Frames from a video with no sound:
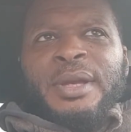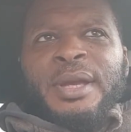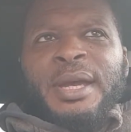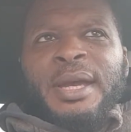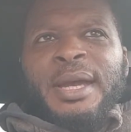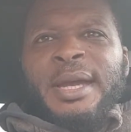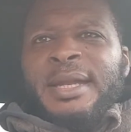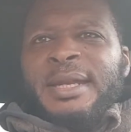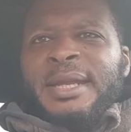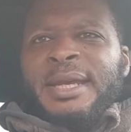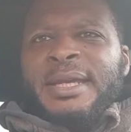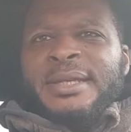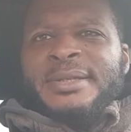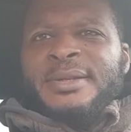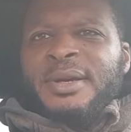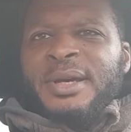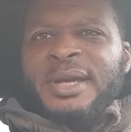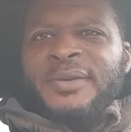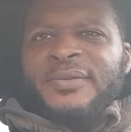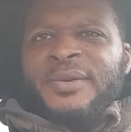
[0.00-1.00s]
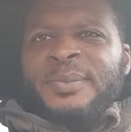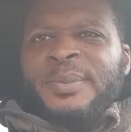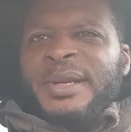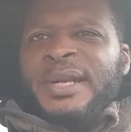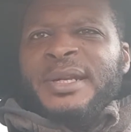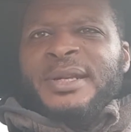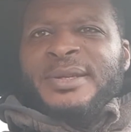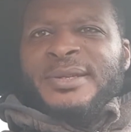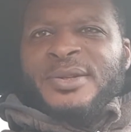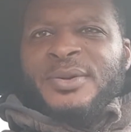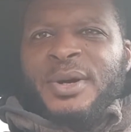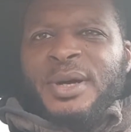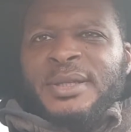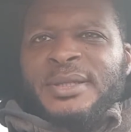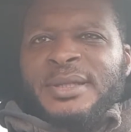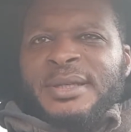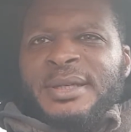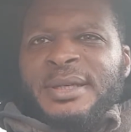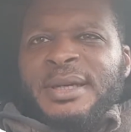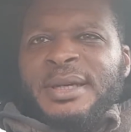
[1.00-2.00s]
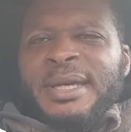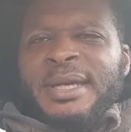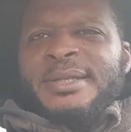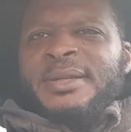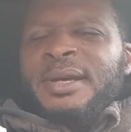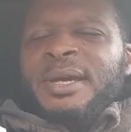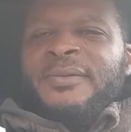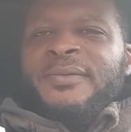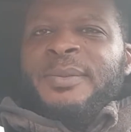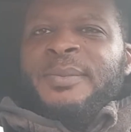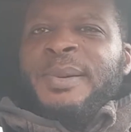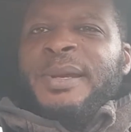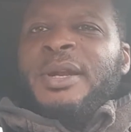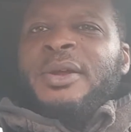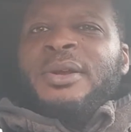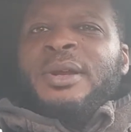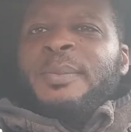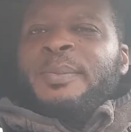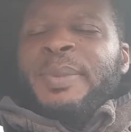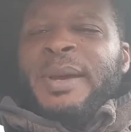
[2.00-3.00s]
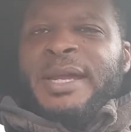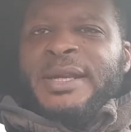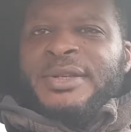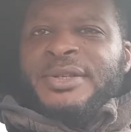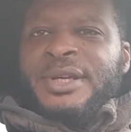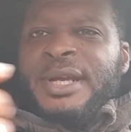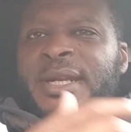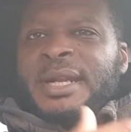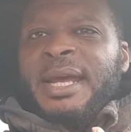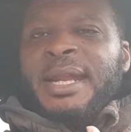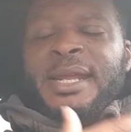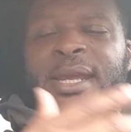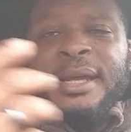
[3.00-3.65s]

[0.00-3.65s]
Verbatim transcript: and he's not even been in the squad. He's not even been on the bench in any